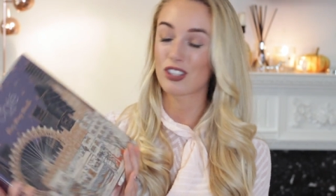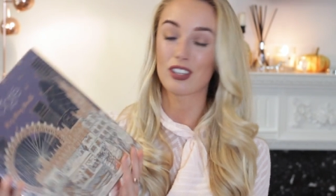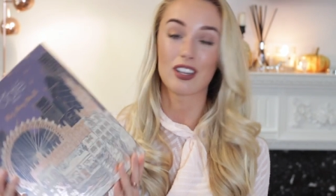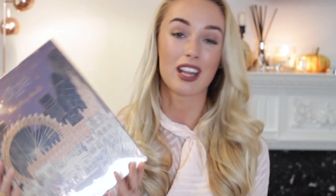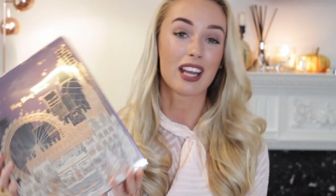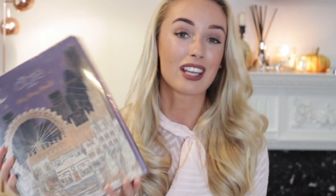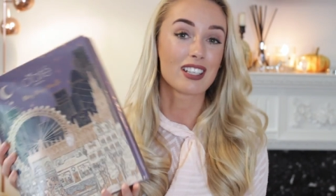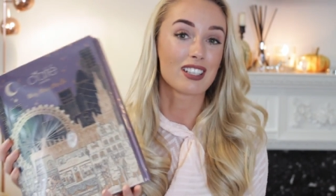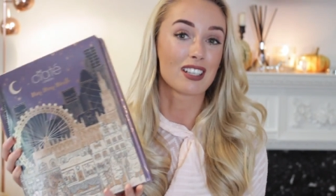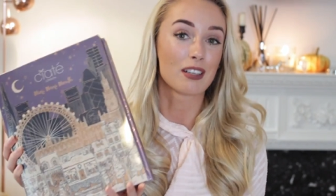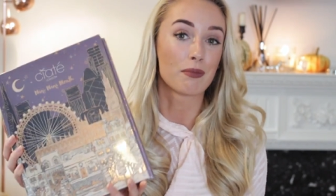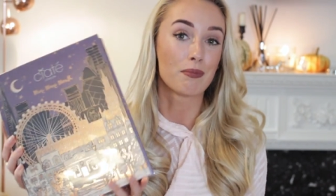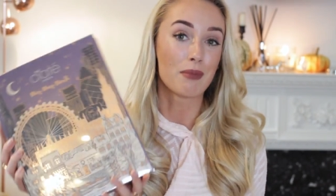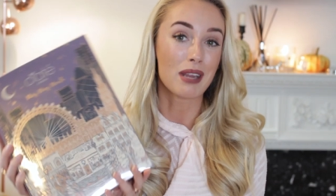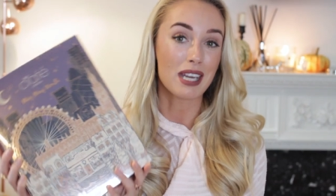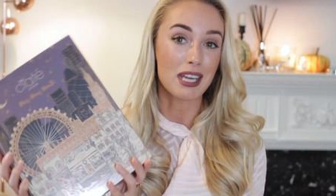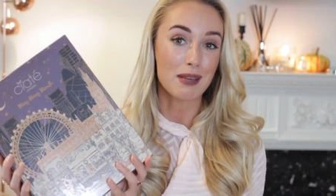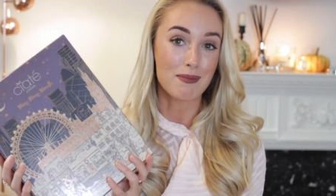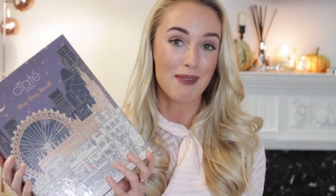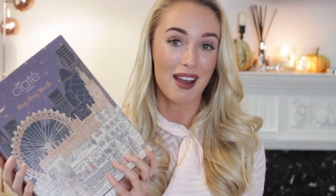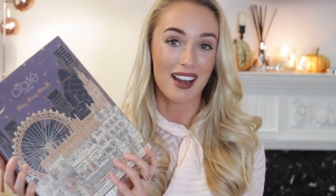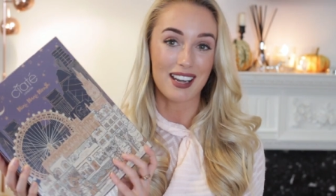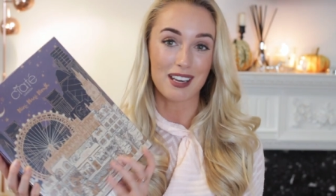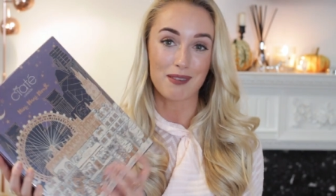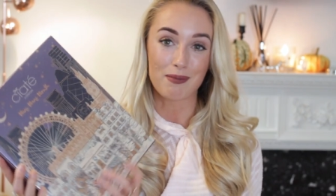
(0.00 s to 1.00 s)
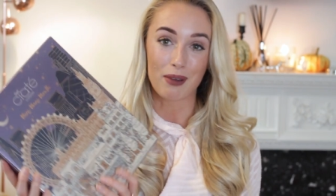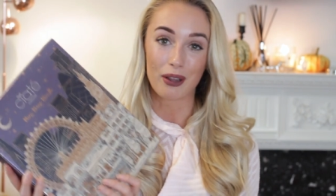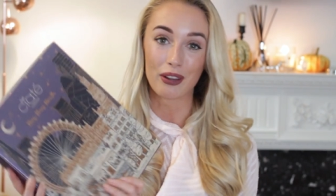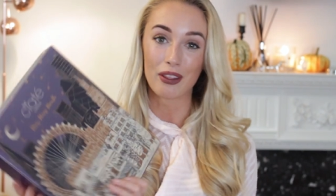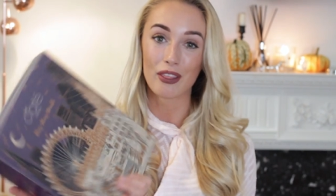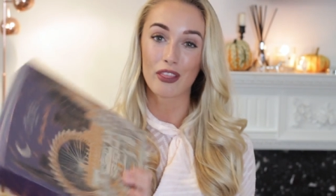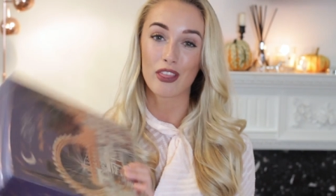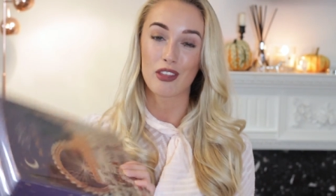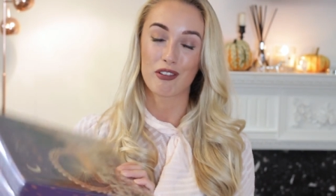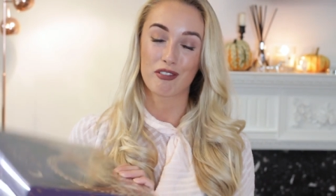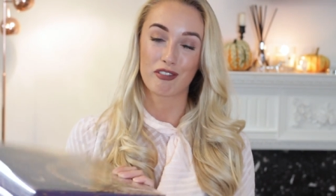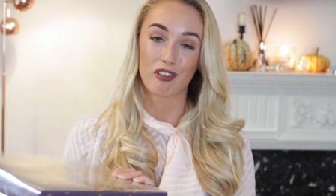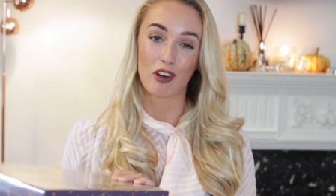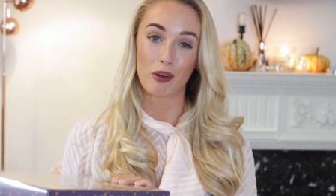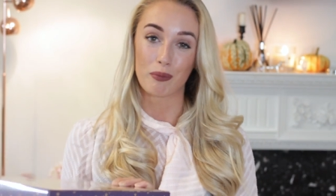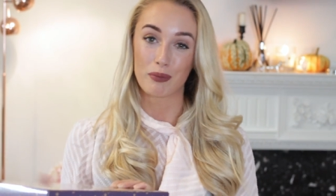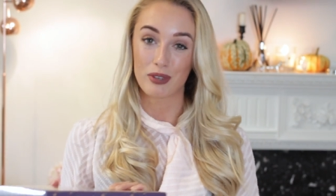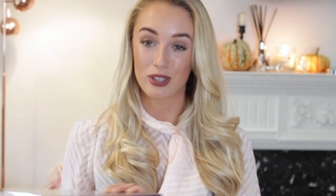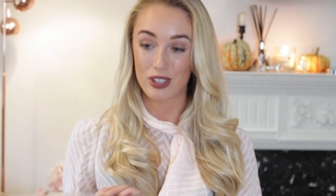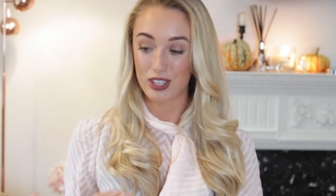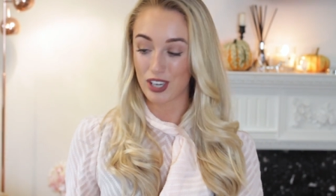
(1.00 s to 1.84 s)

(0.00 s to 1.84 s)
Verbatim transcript: So that's the Mini Mani Month from